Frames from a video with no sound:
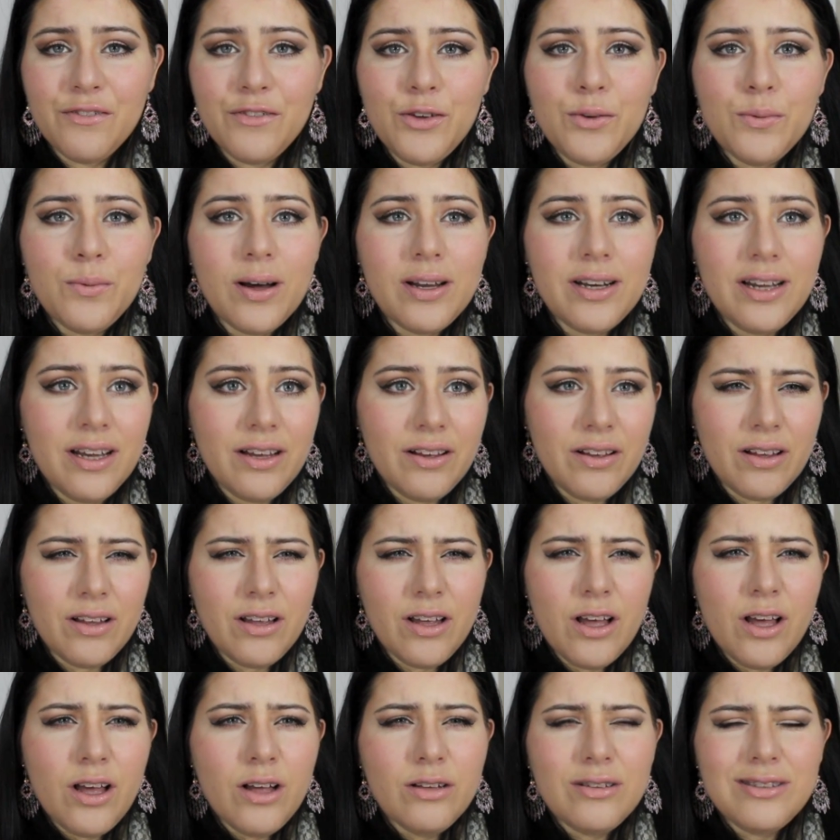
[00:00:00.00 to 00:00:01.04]
If you want to
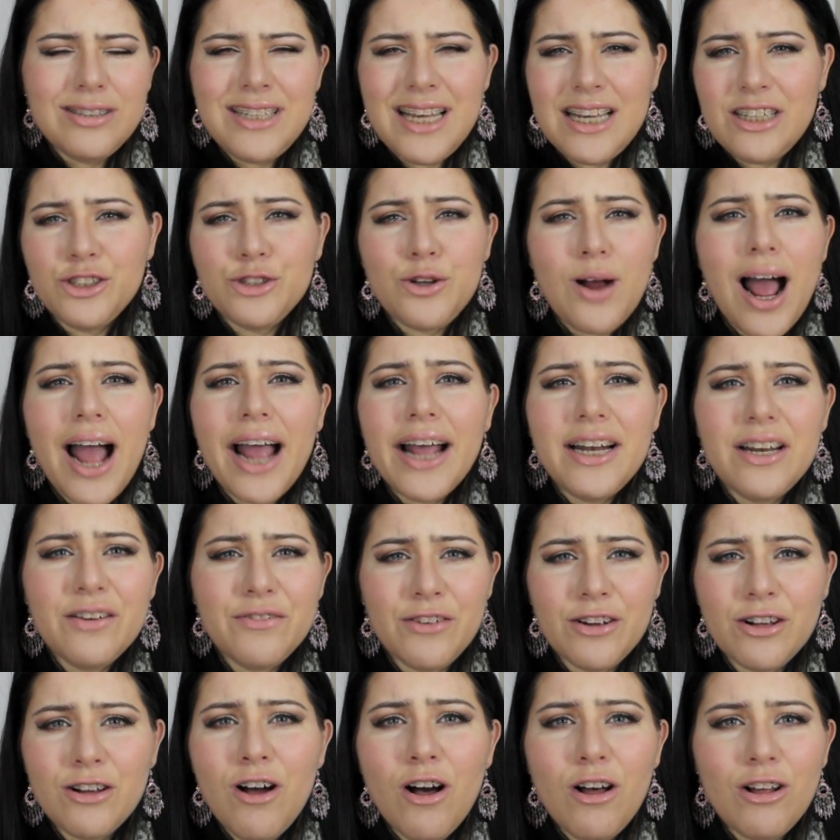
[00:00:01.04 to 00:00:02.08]
try a
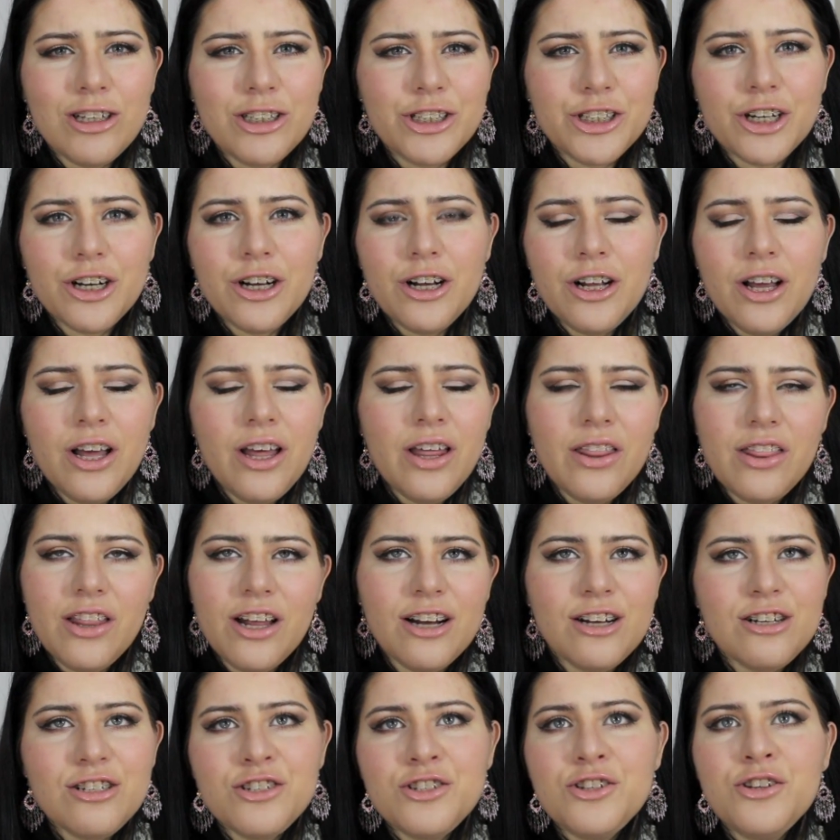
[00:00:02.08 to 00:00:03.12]
different culture,
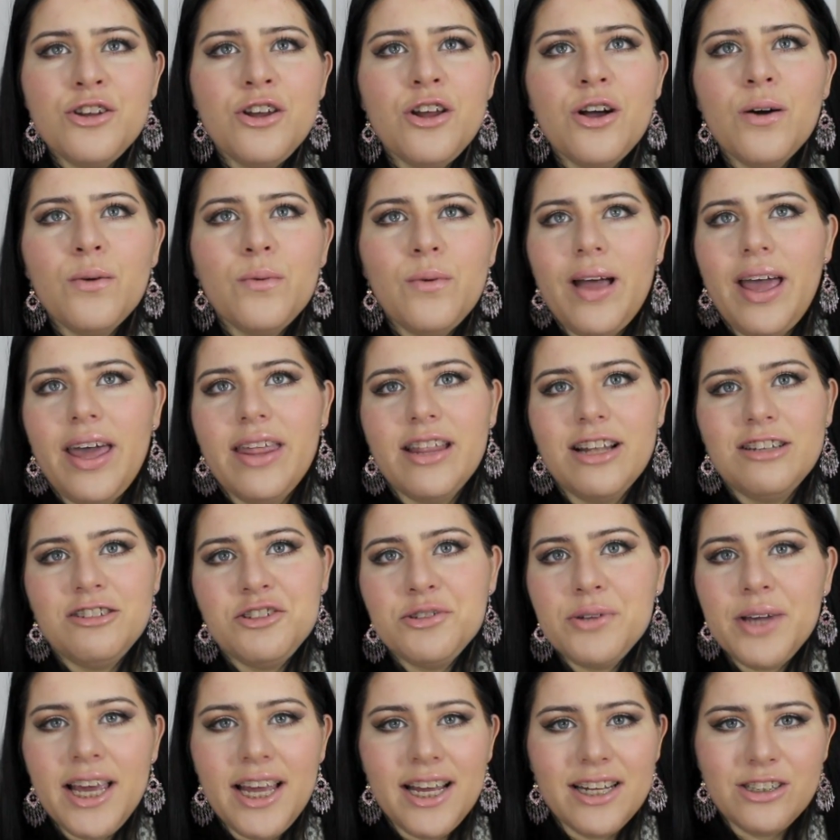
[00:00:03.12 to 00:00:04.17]
there's no way that
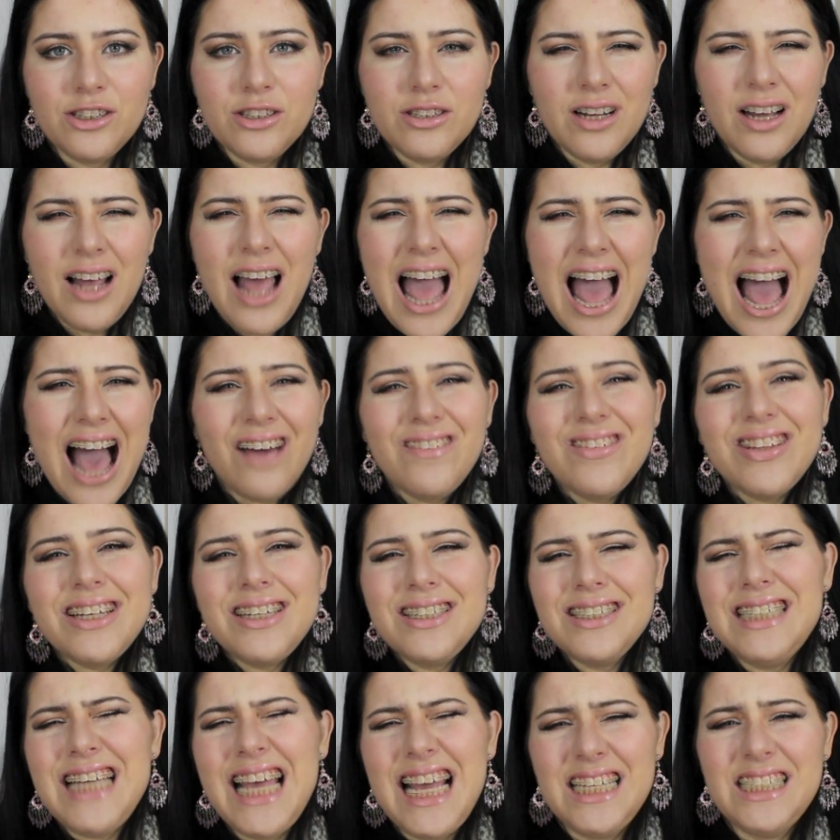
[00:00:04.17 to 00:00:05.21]
you can't have a
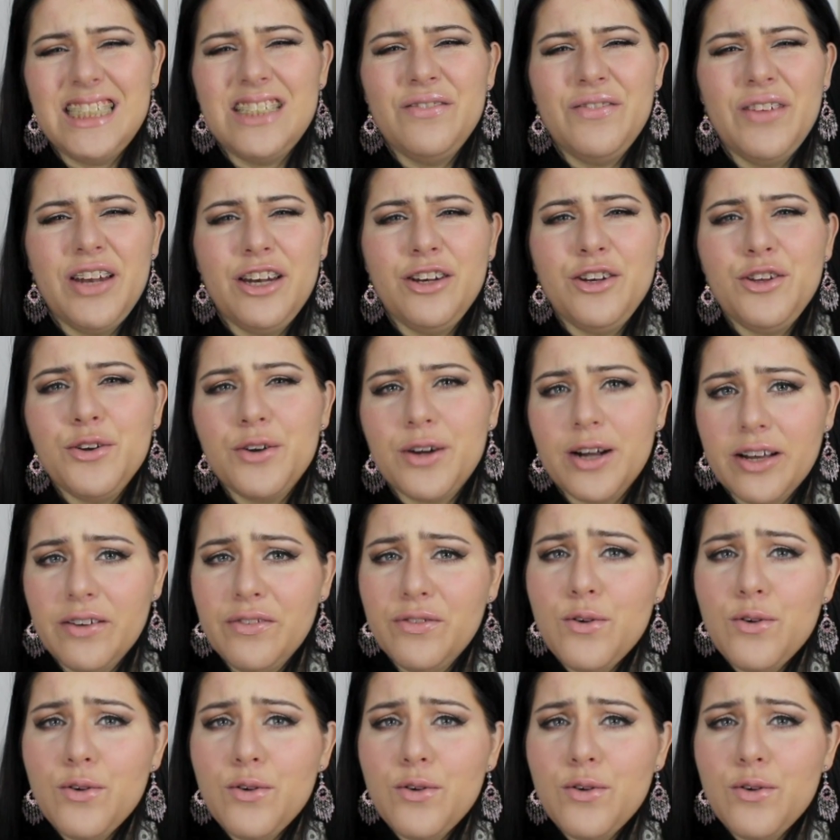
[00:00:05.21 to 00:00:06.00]
little taste of it in New York.